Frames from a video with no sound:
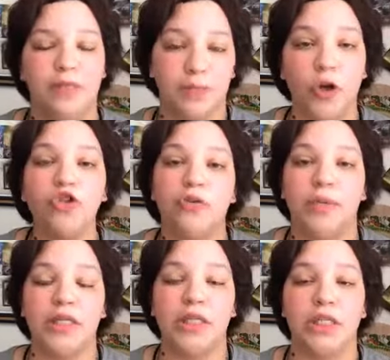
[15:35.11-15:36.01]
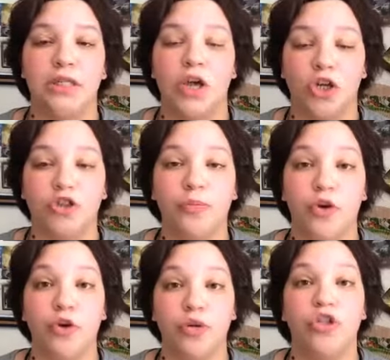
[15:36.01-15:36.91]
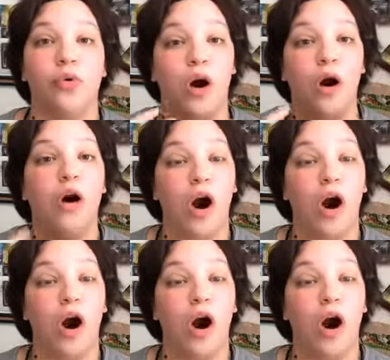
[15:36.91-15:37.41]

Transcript: spiritual business entrepreneurs who are all